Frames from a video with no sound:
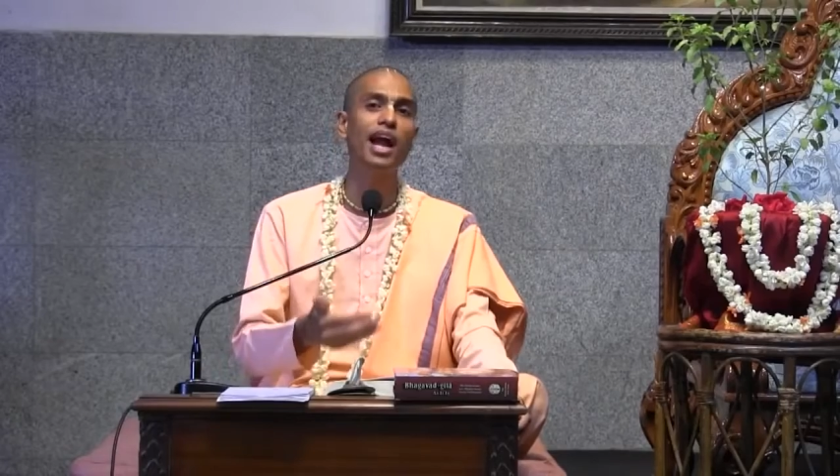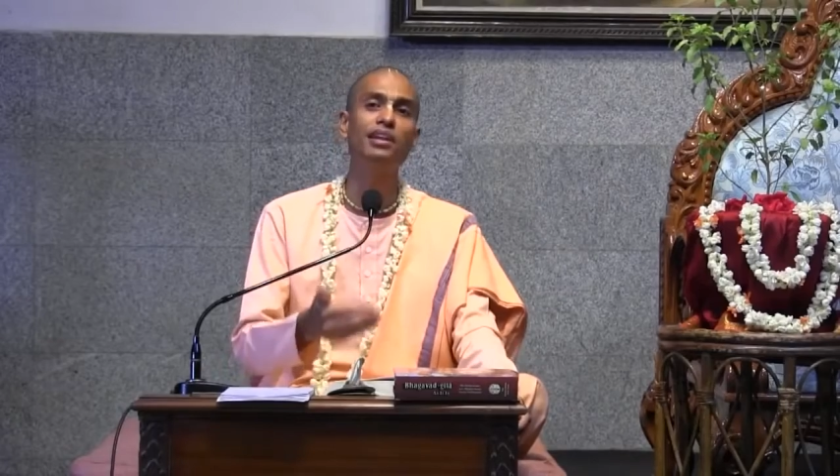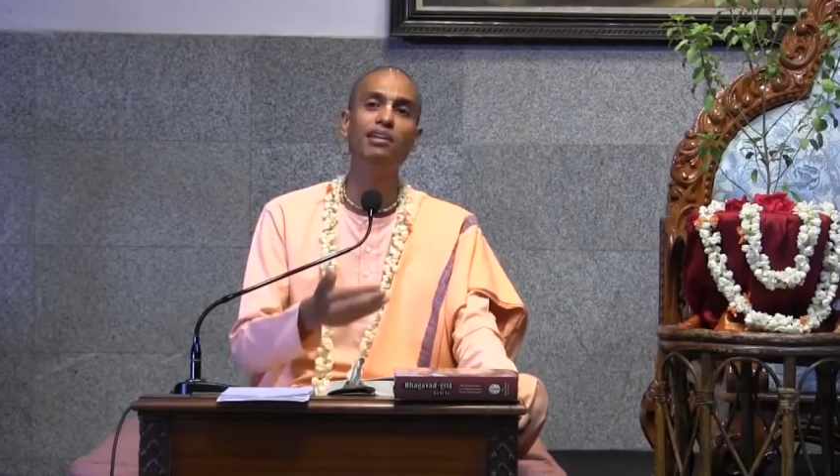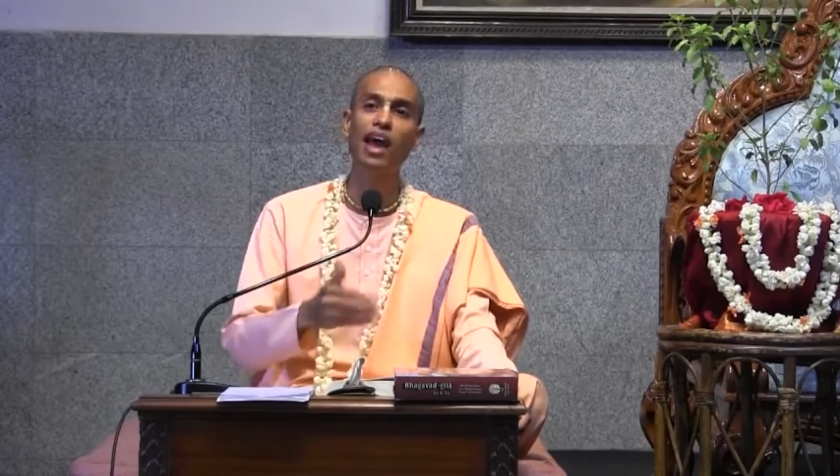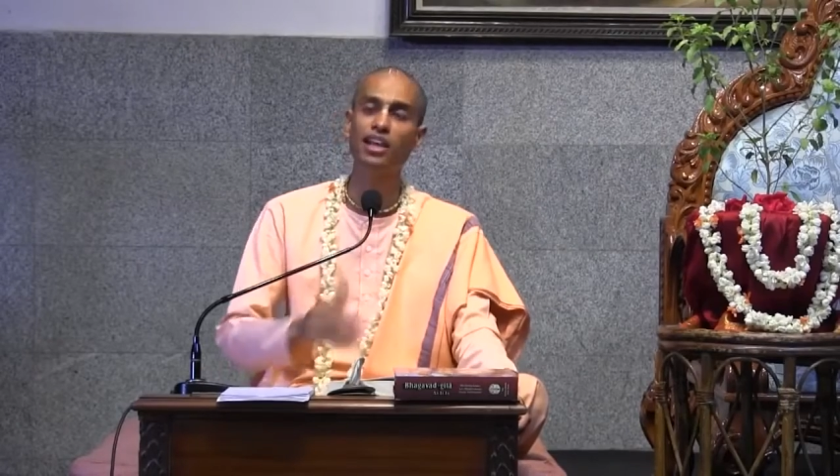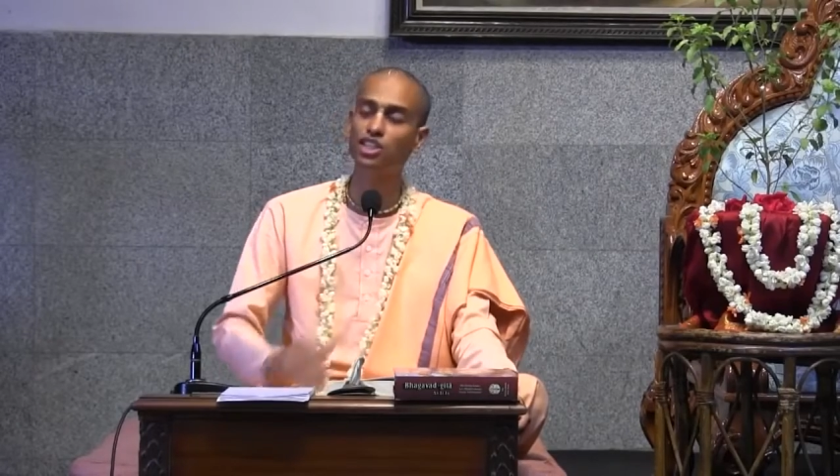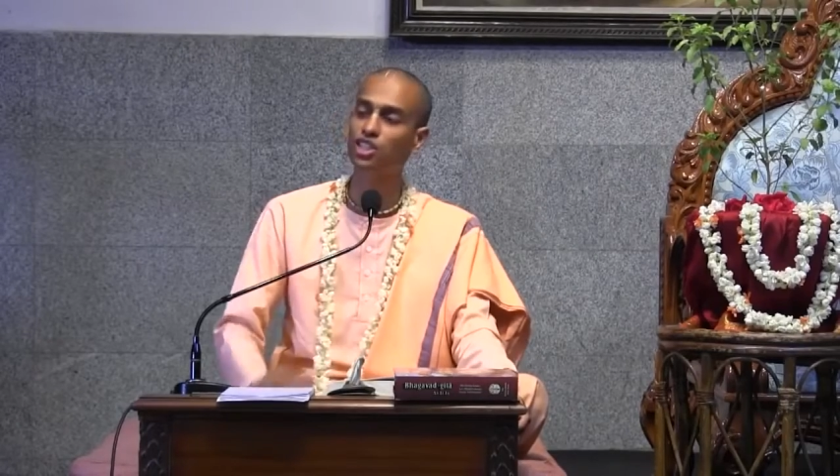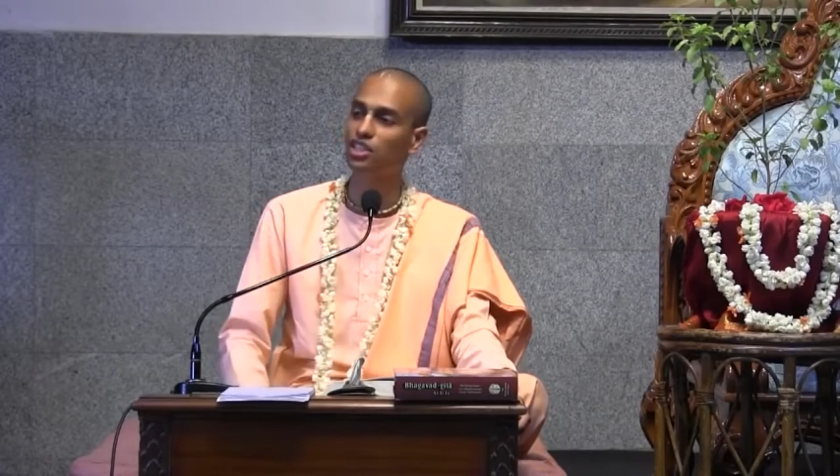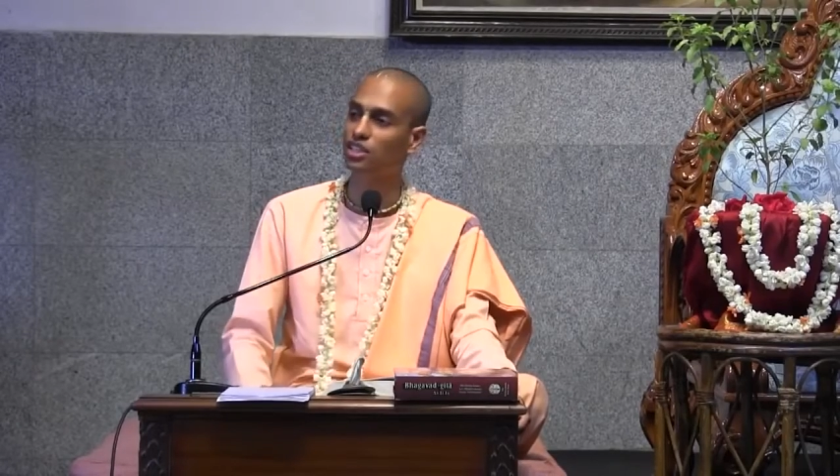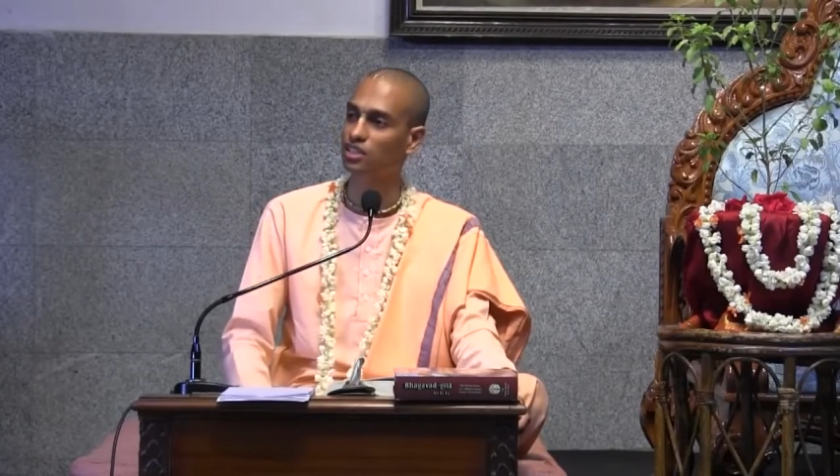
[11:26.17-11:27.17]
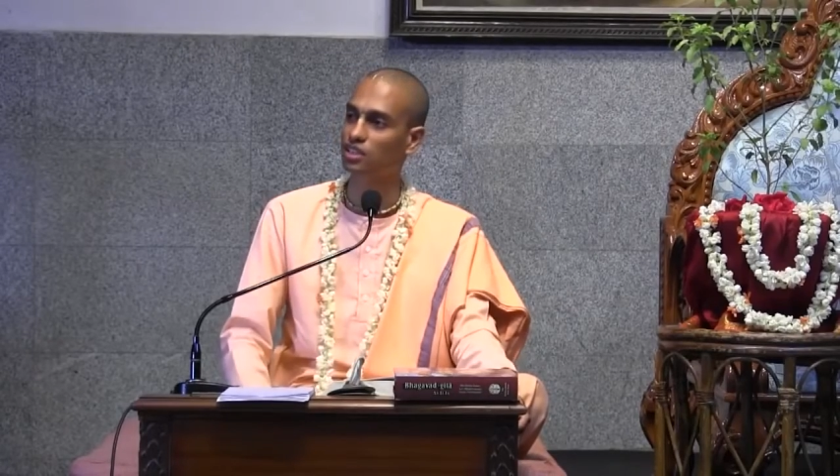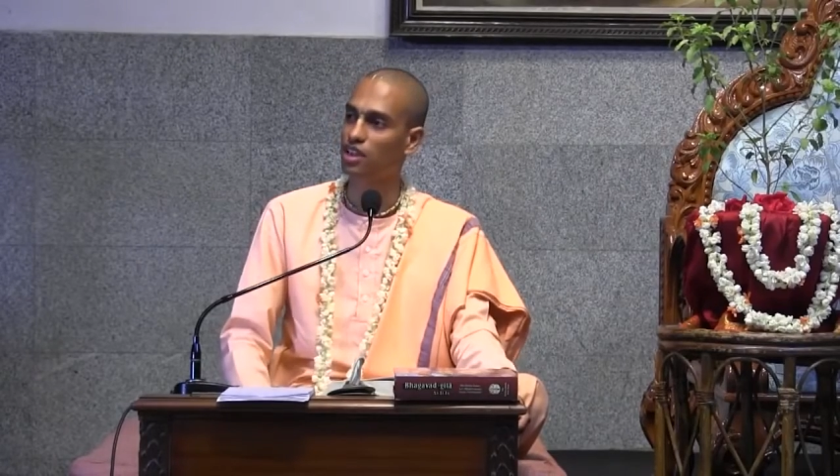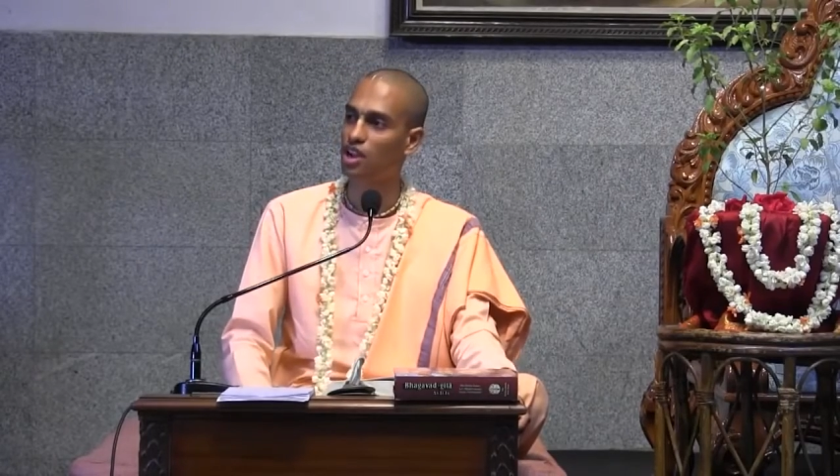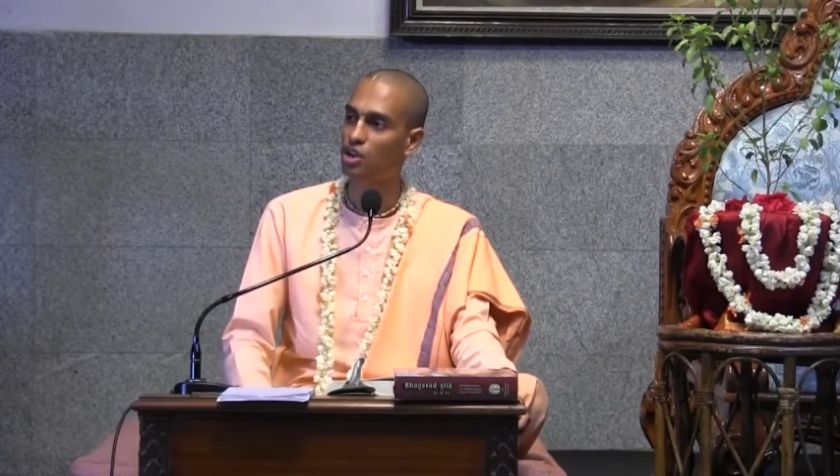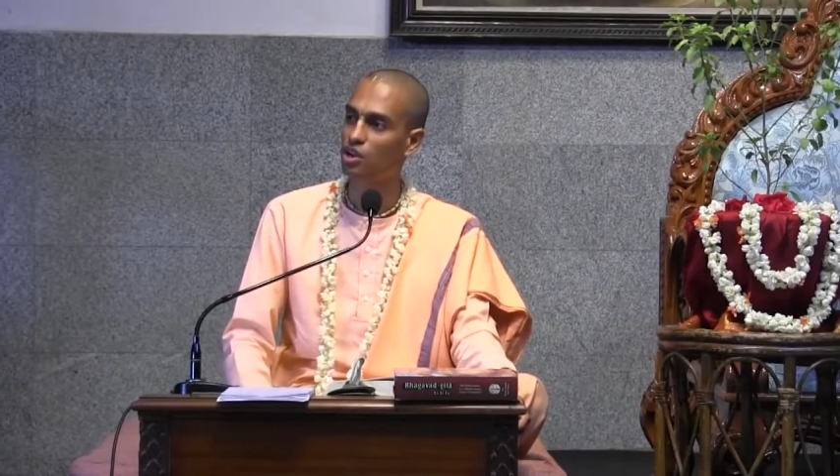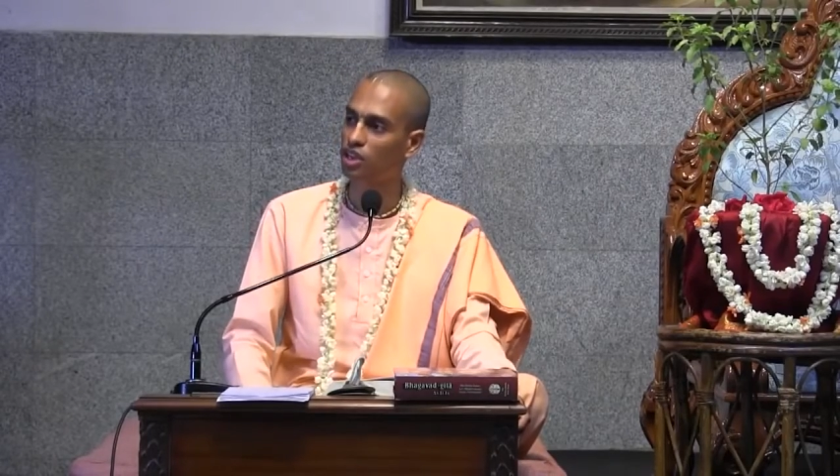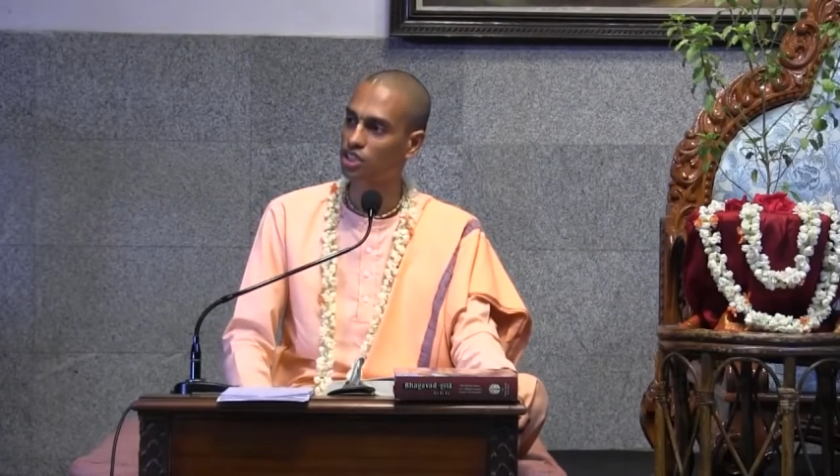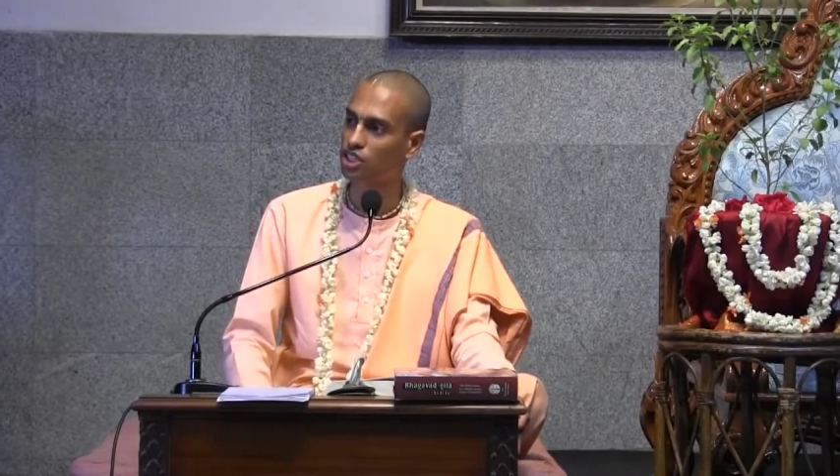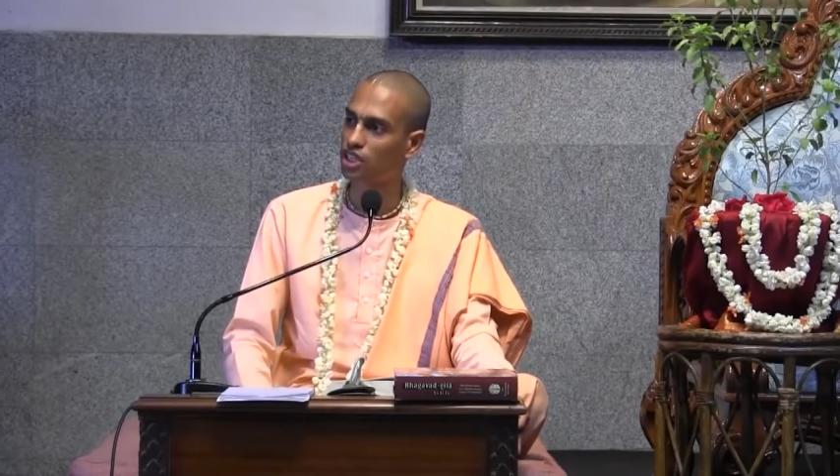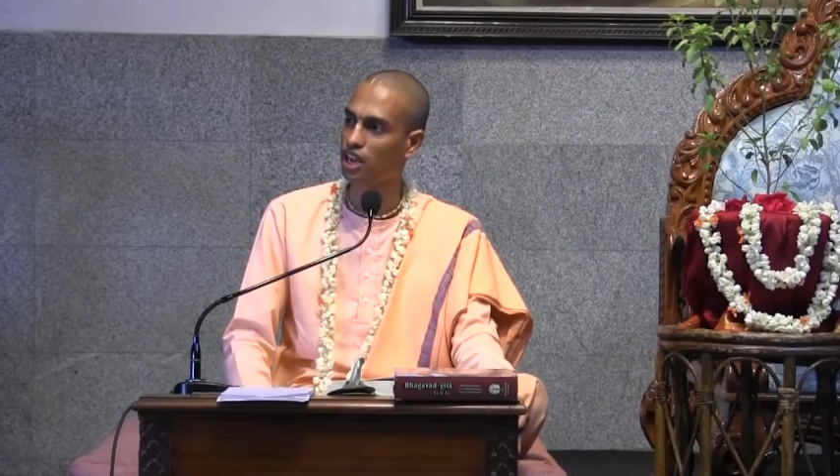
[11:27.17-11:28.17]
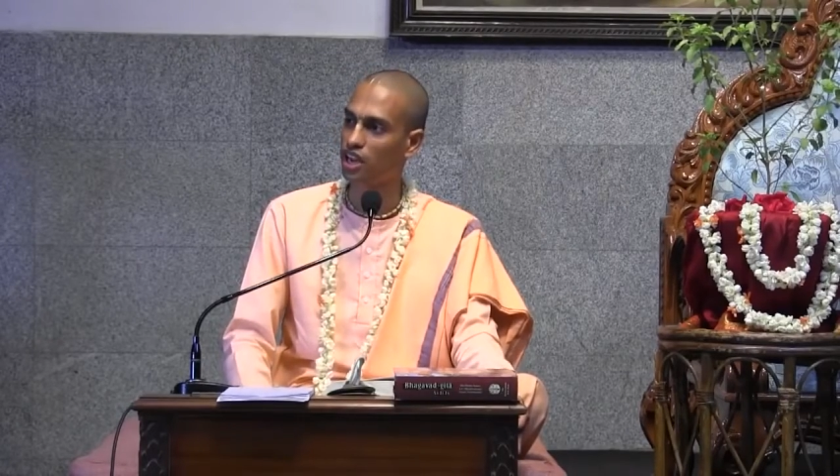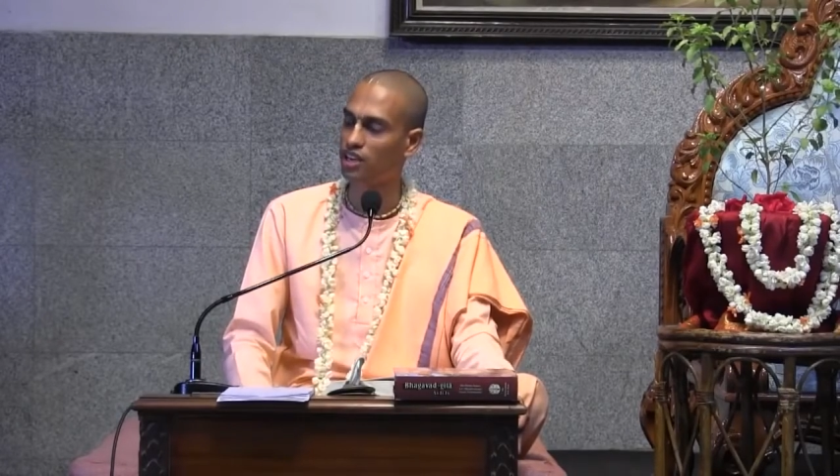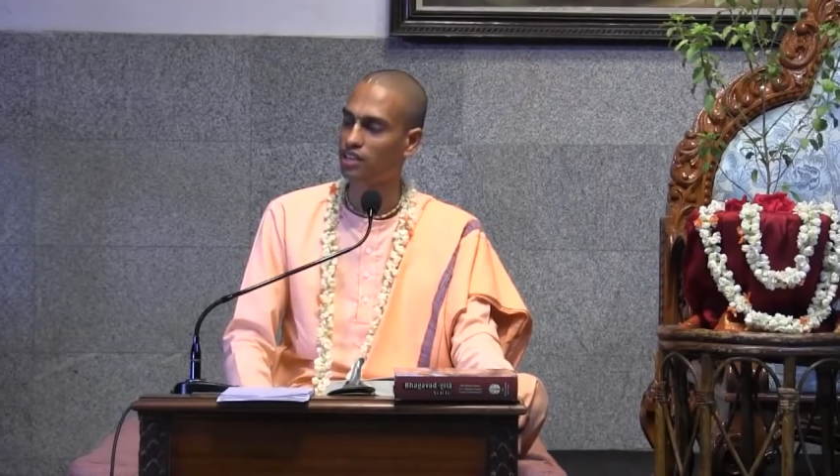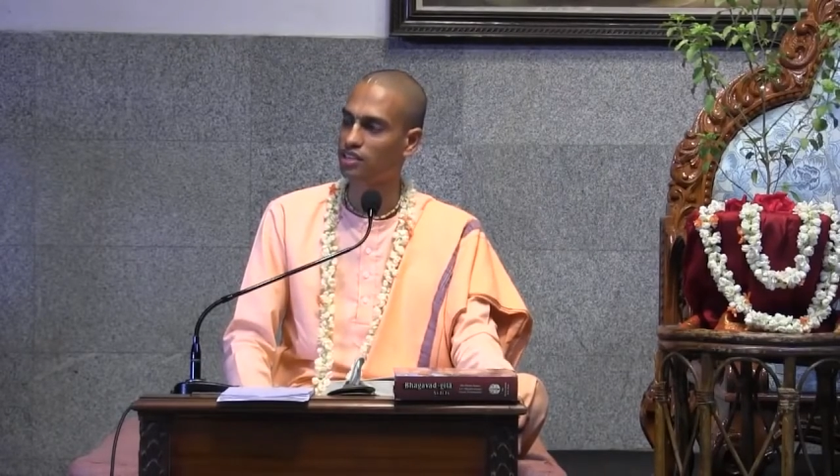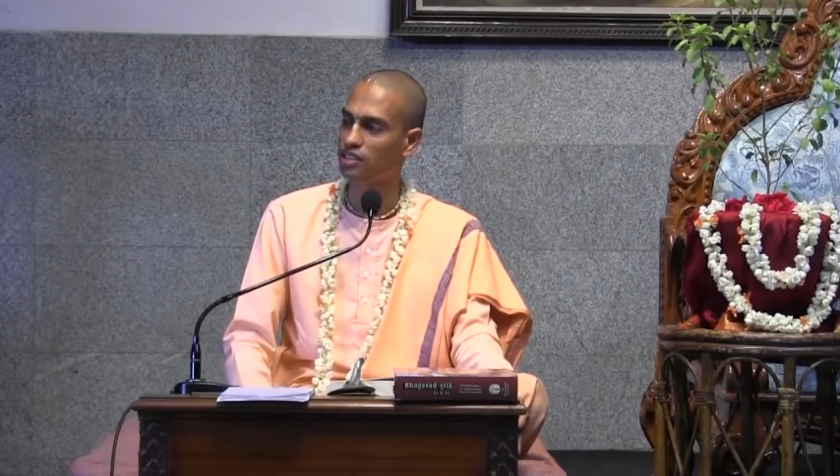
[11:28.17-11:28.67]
attraction to Krishna.